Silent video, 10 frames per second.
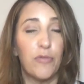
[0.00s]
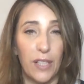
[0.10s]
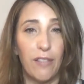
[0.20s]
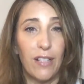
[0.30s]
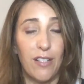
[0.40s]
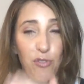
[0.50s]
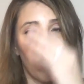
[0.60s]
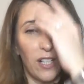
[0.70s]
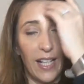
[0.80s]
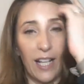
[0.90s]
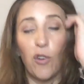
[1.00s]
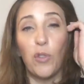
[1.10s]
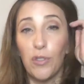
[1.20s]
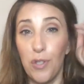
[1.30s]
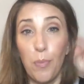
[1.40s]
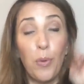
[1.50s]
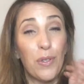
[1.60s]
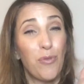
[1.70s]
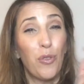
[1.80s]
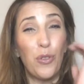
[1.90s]
really, really struggling or your
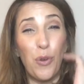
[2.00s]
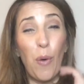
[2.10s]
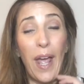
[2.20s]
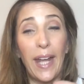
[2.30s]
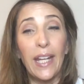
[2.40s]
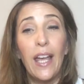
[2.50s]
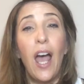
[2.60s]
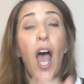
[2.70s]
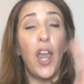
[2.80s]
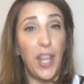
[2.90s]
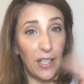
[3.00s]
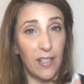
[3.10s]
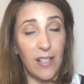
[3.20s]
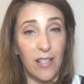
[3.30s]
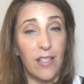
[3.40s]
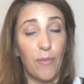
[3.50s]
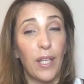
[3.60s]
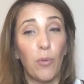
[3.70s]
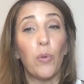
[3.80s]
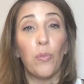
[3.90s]
support has fallen away, I think that this is
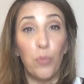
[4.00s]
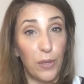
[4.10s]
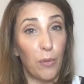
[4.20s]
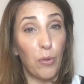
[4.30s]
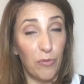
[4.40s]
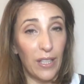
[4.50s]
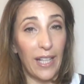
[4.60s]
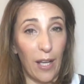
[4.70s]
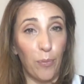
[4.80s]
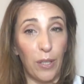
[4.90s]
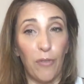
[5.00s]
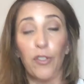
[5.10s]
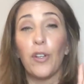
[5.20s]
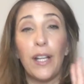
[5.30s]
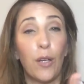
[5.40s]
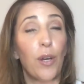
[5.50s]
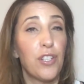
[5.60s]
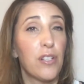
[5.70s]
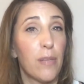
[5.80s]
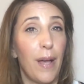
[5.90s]
something that will really help you. If you've got any
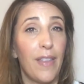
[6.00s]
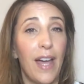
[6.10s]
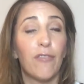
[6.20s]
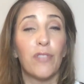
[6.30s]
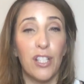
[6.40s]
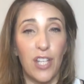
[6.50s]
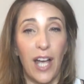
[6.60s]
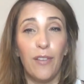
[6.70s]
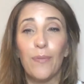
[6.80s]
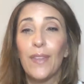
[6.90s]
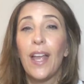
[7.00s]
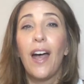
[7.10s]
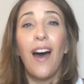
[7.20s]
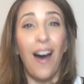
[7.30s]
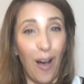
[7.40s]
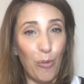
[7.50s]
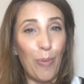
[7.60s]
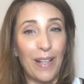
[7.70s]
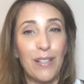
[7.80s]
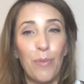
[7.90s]
questions about that, reach out. I'll be
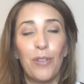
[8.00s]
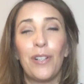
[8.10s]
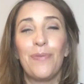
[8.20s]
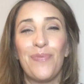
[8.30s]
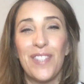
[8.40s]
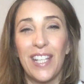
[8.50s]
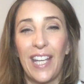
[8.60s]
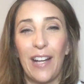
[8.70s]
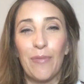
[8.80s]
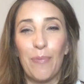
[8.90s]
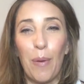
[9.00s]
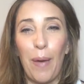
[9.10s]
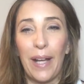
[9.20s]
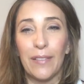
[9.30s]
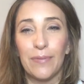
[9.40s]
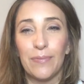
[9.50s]
back tomorrow. Take care. Bye-bye.